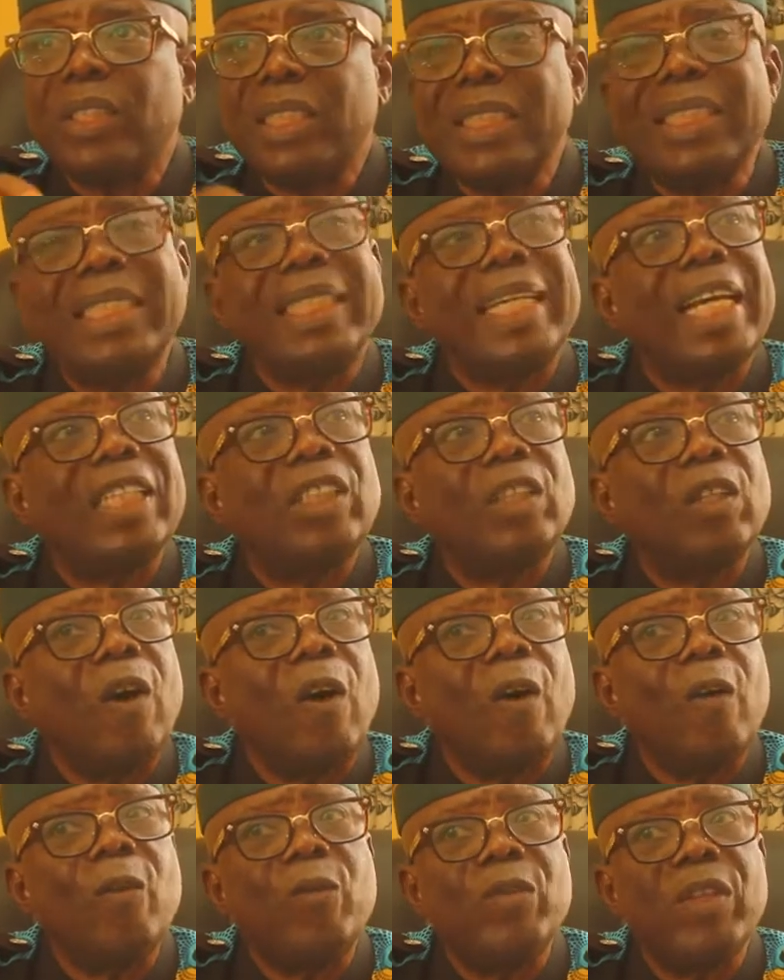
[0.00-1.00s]
in the case
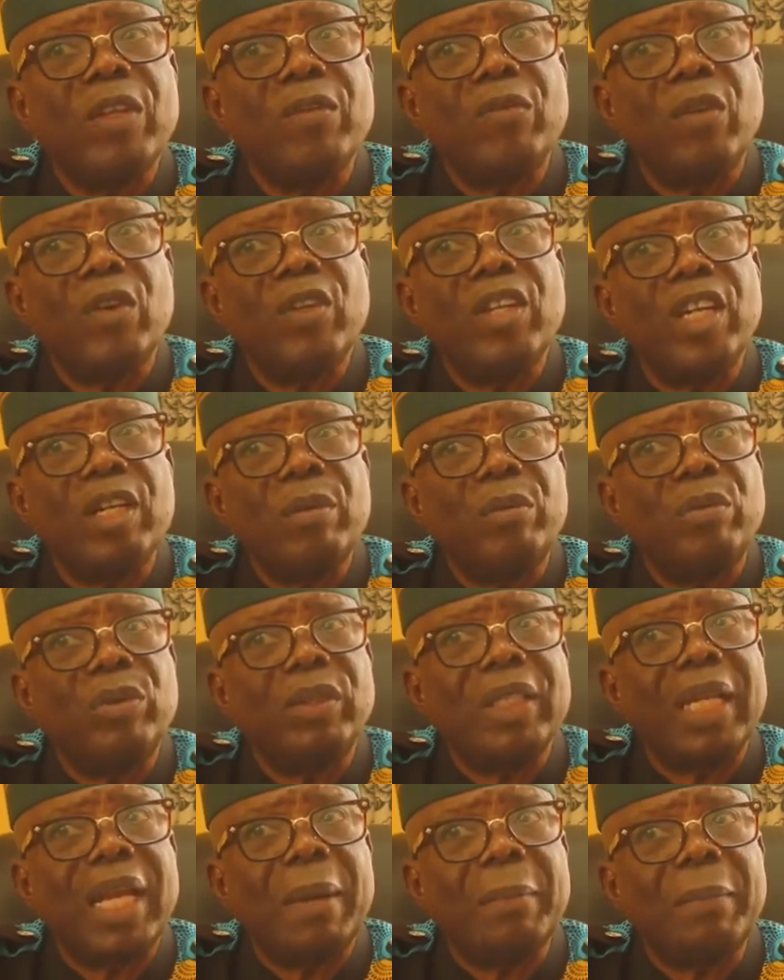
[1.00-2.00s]
of the vulnerables
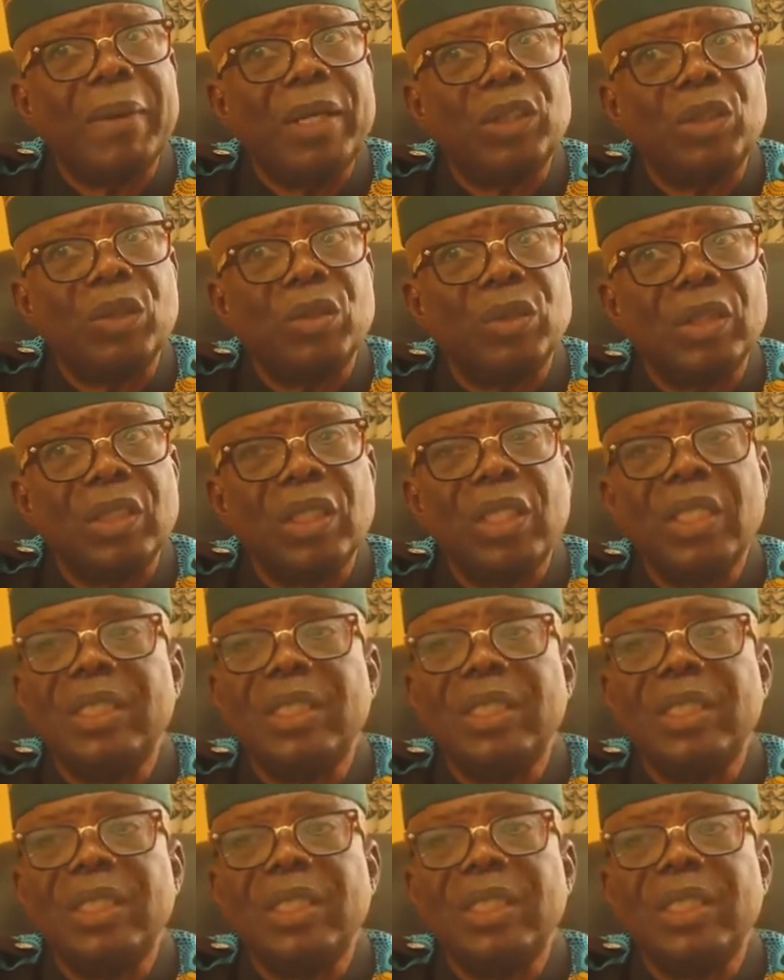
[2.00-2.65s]
that I mentioned,